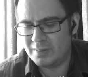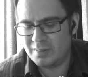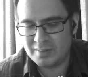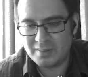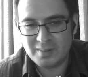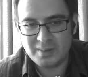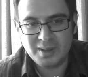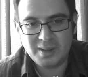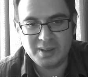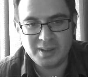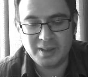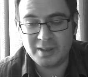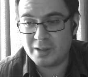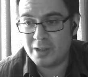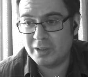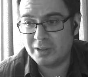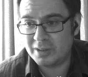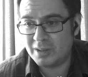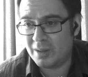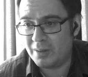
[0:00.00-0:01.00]
it
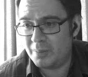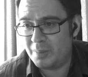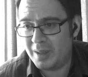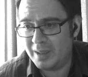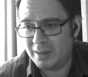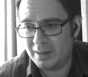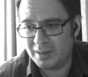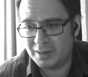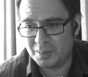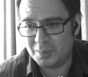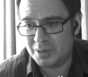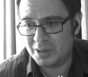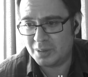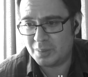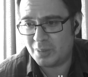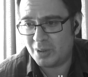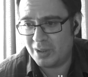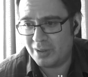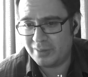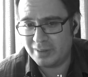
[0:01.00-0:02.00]
cuts on my husband's
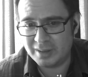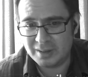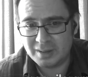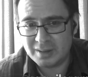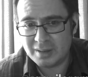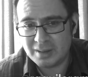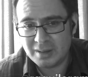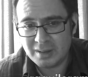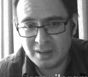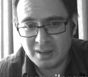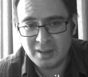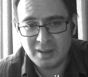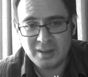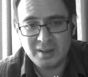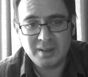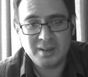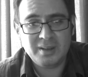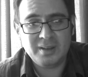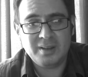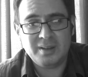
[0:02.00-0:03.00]
profits.
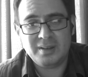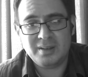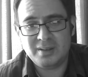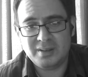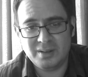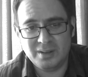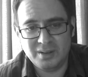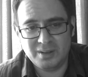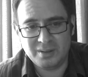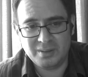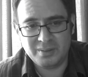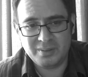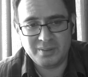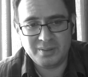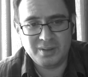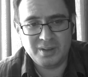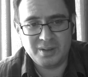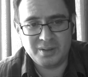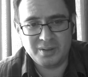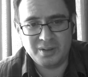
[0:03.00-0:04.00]
So
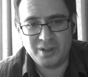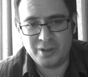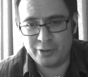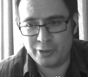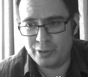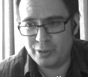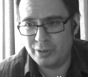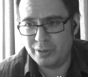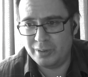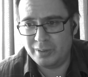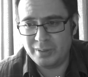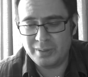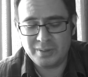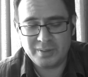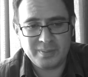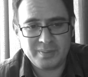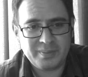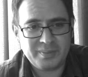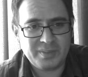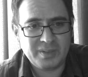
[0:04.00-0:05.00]
not good.
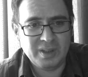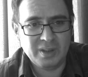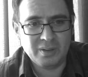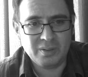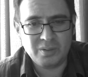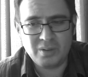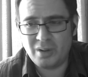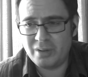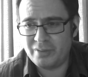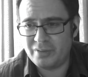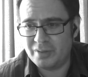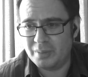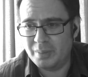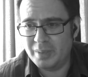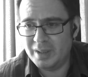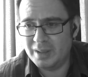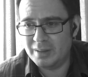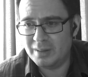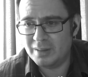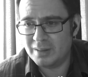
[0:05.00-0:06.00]
God
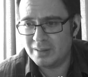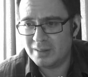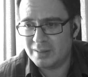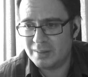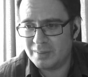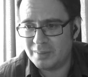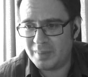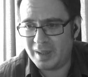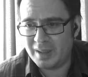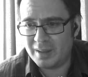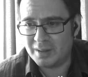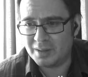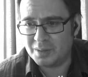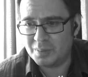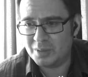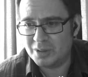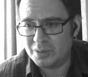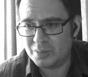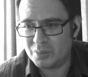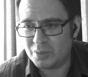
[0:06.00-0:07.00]
forbid my
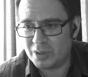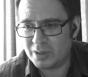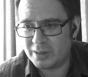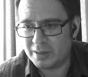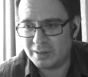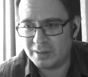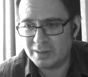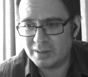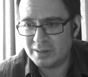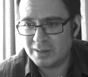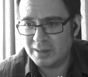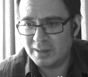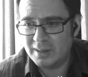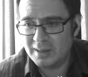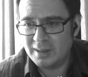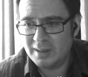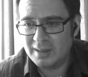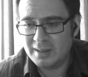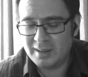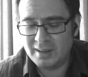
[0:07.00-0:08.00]
husband's workers
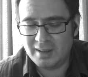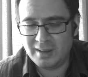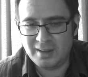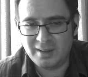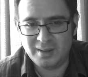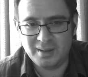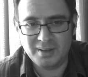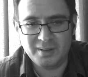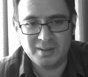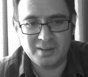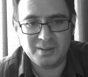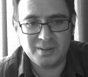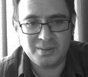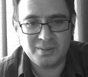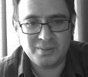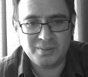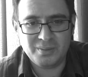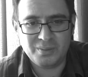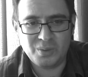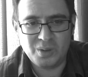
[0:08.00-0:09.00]

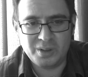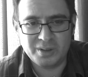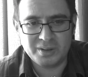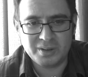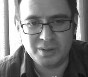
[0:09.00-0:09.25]
want to